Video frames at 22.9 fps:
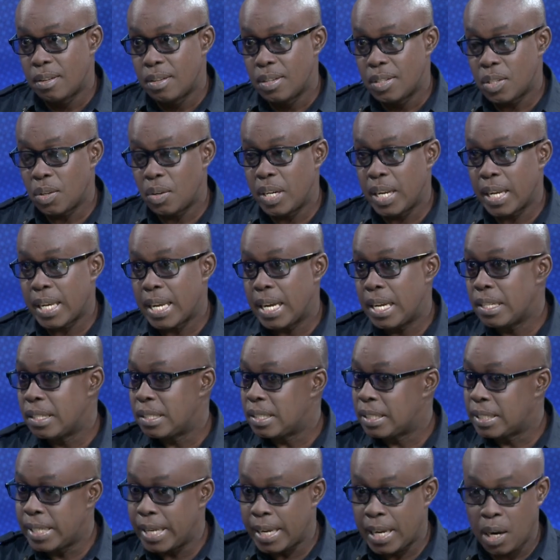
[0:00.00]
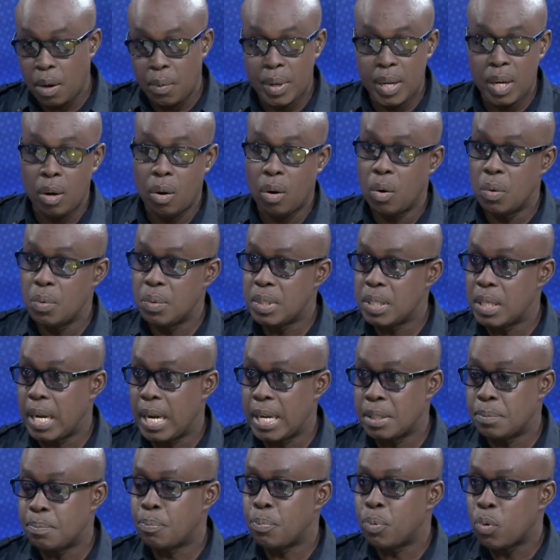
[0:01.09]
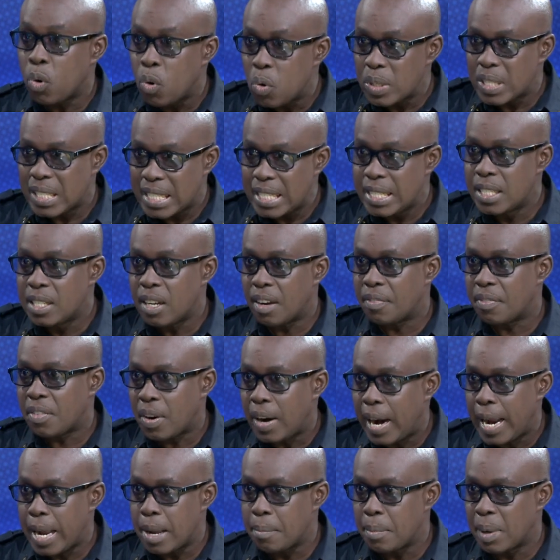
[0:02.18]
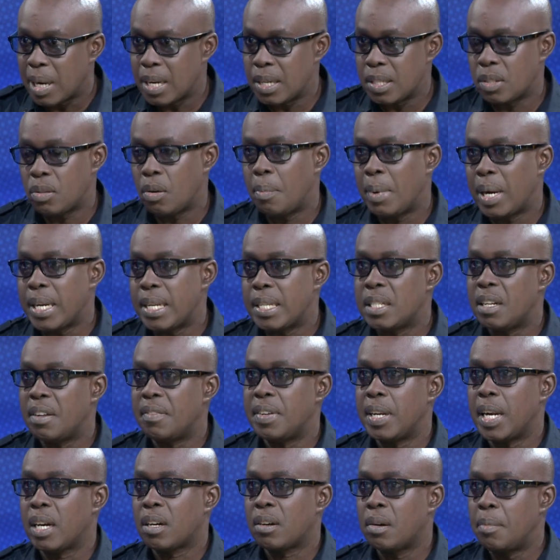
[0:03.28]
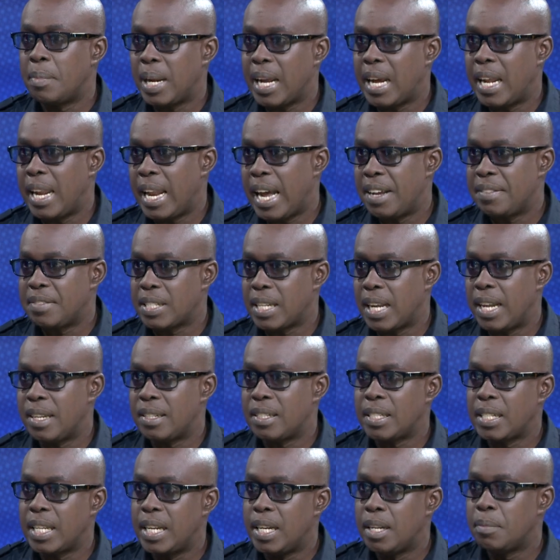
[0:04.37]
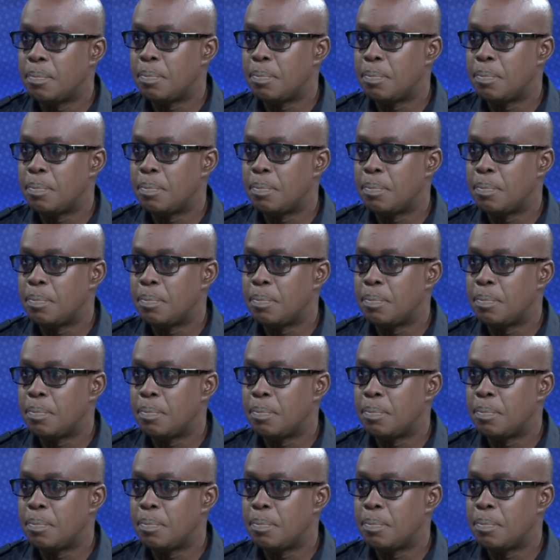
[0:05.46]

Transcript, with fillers: So they can take away the house as proceeds of crime because somebody's living a criminal lifestyle, stealing